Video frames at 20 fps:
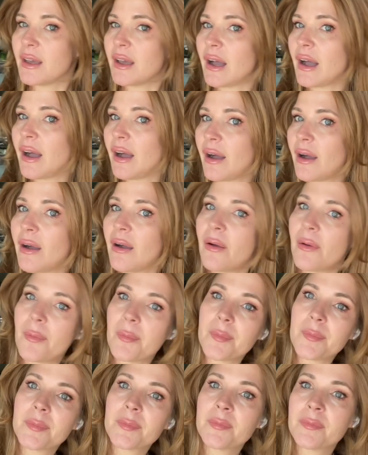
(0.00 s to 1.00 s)
I
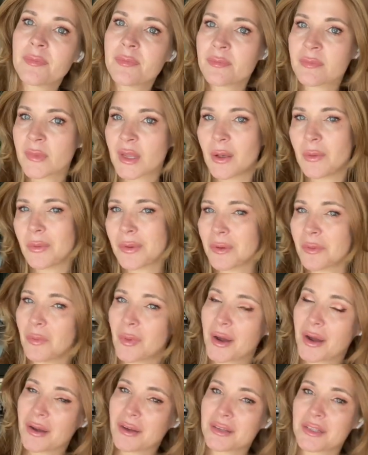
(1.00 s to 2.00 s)
wouldn't
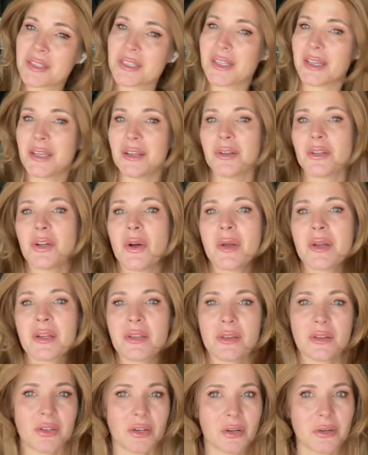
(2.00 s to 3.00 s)
wear it just like going to
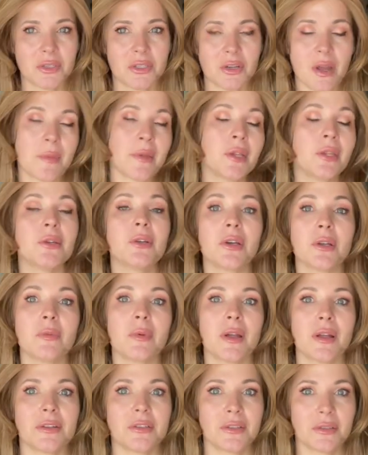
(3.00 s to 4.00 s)
the grocery. I mean, you could
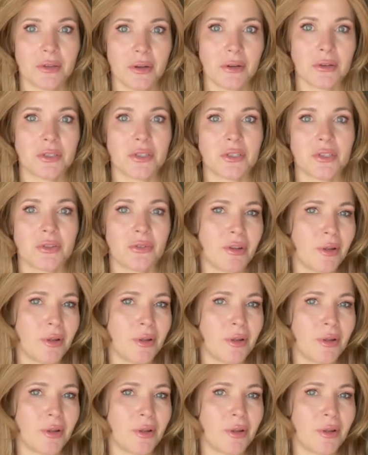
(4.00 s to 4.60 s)
wear it to the grocery store.